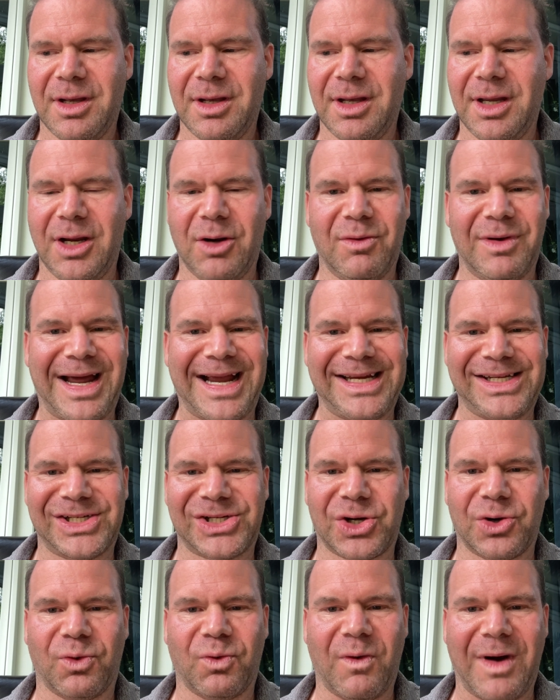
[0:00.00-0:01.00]
You know, nice,
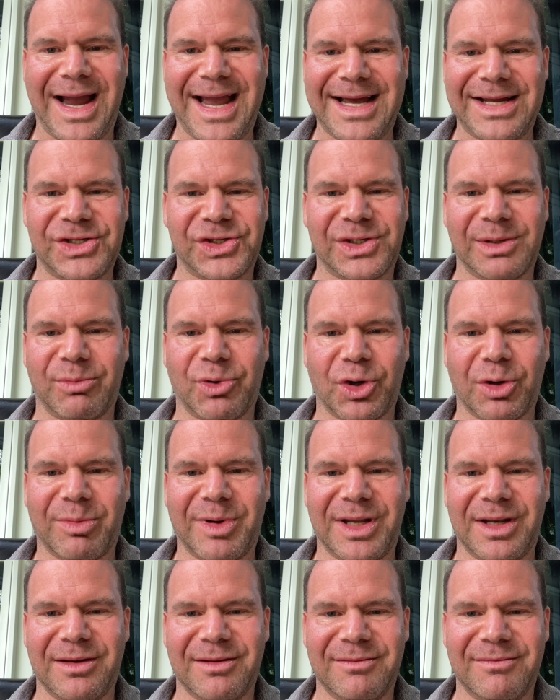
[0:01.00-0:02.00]
quiet
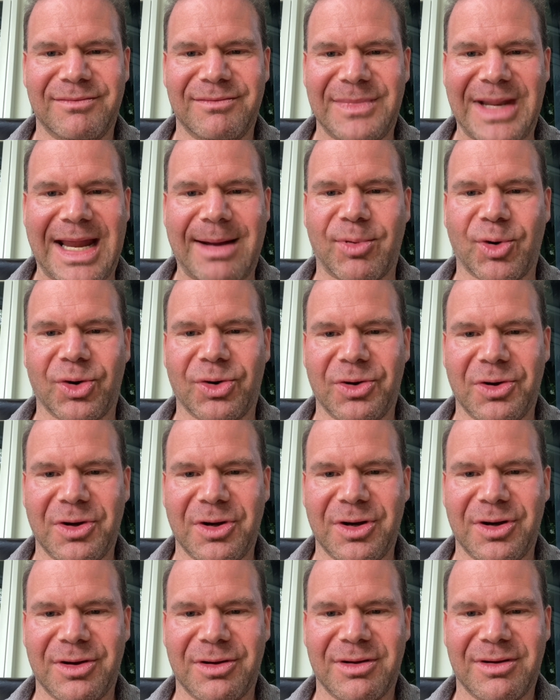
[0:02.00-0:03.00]
suburban
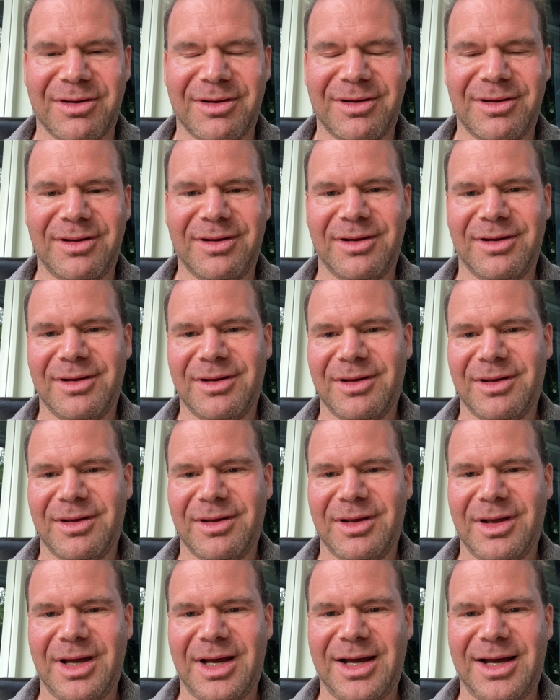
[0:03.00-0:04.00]
neighborhood.
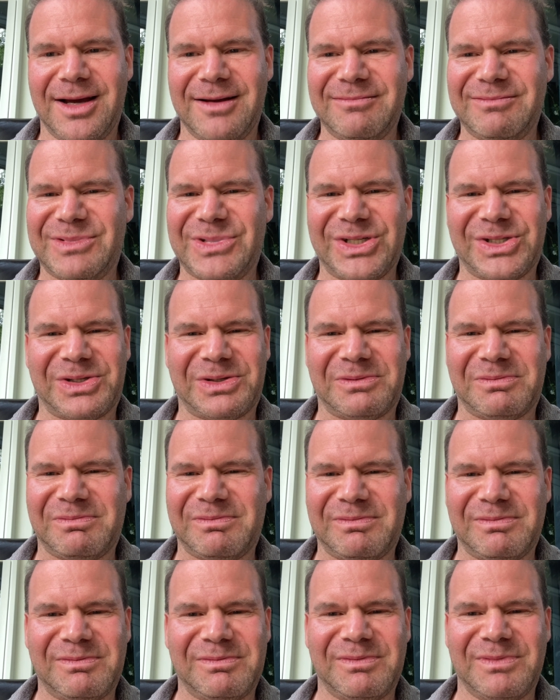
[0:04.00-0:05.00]
Uh, just
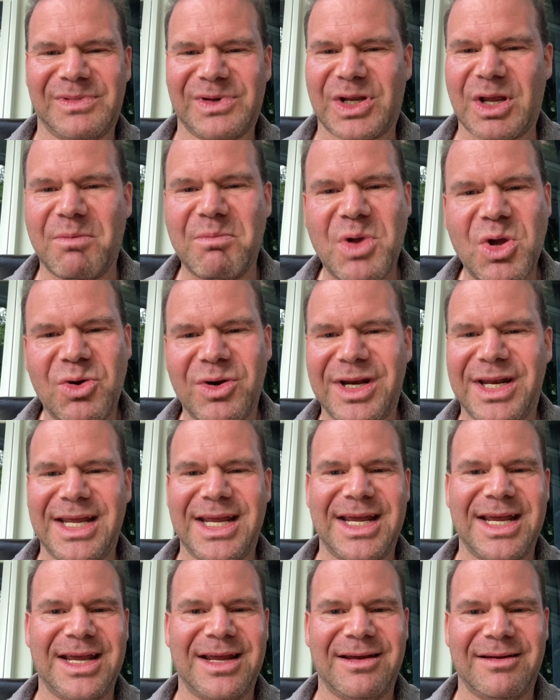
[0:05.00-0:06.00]

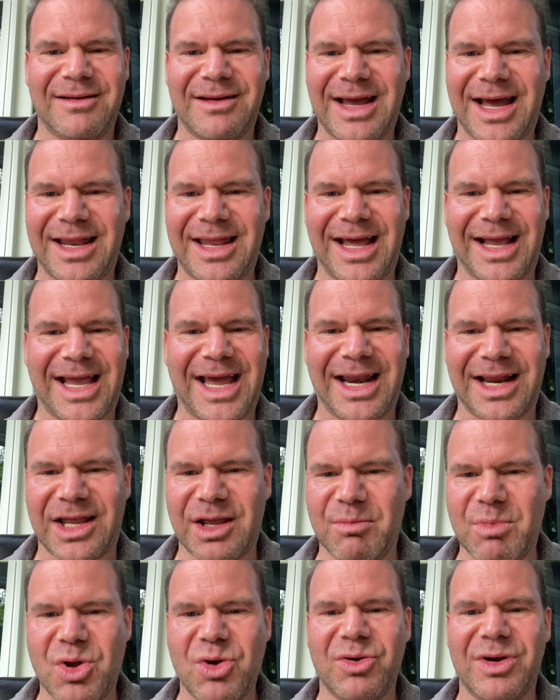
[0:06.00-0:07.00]
community had that kind of
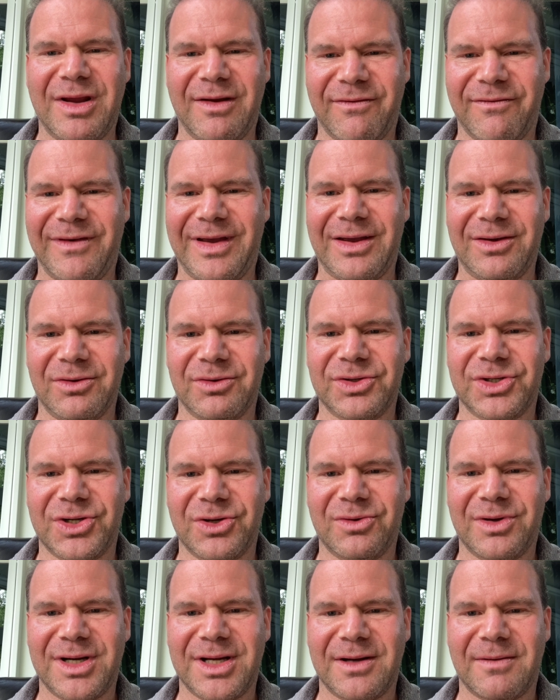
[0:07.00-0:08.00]
community feel
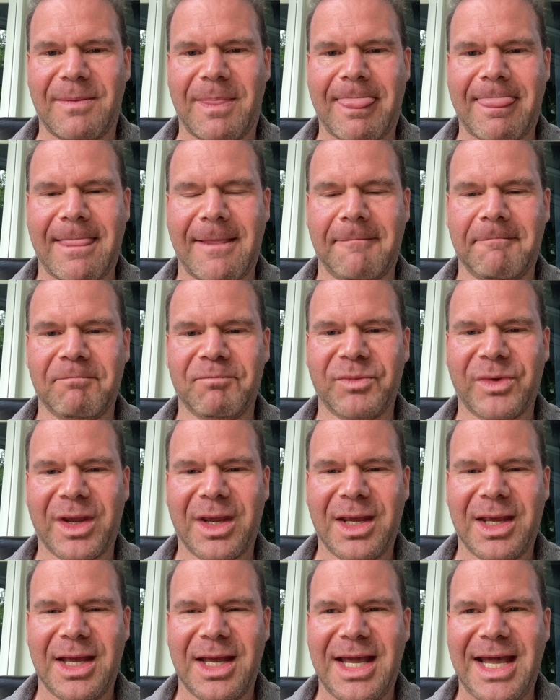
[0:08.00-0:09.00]
to it.
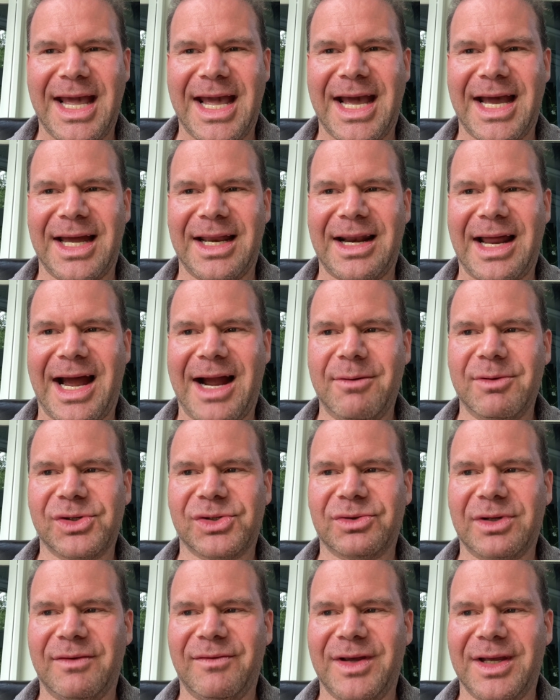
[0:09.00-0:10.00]
And I
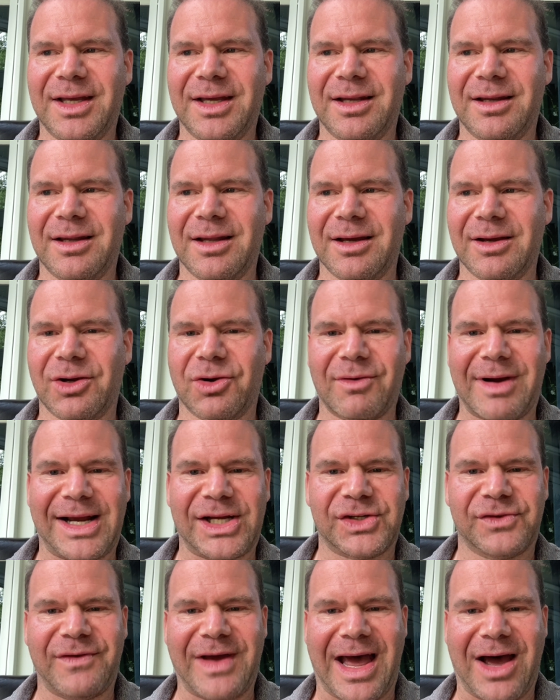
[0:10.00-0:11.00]
was living in the
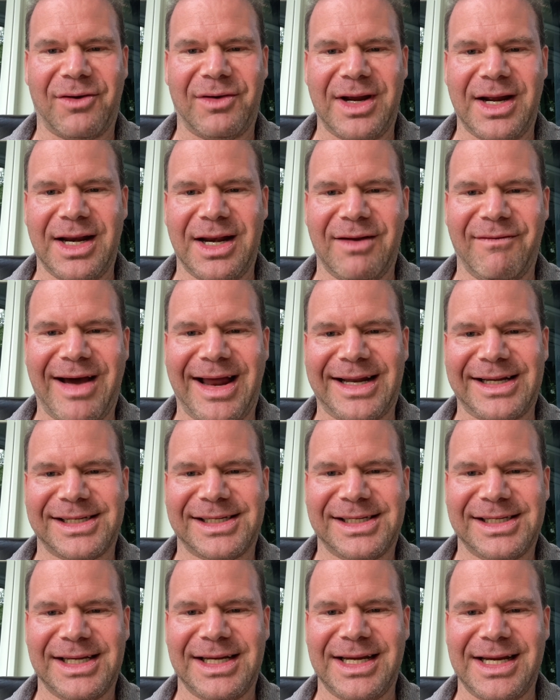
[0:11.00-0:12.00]
Grass Valley, Nevada
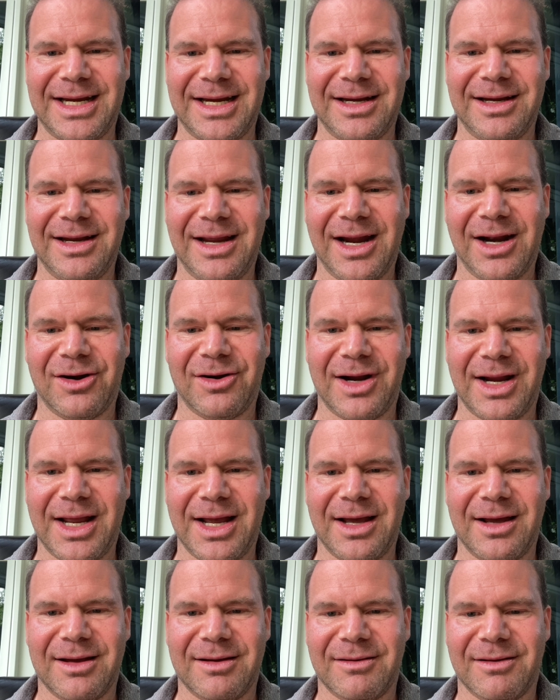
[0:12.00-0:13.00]
City
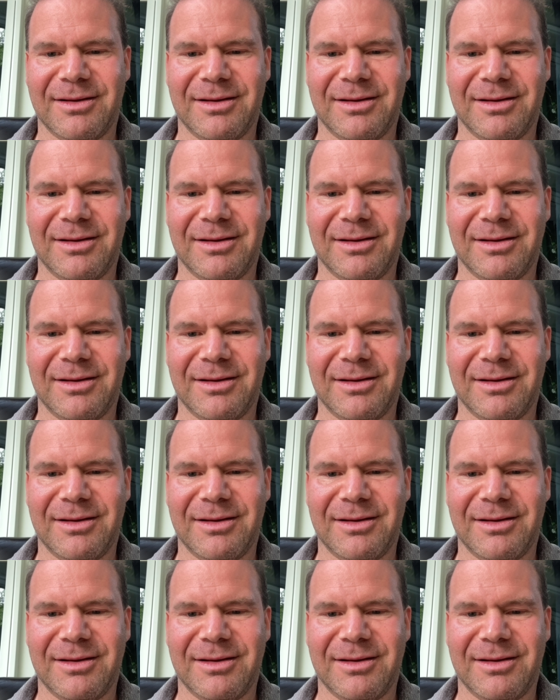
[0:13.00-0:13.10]
area,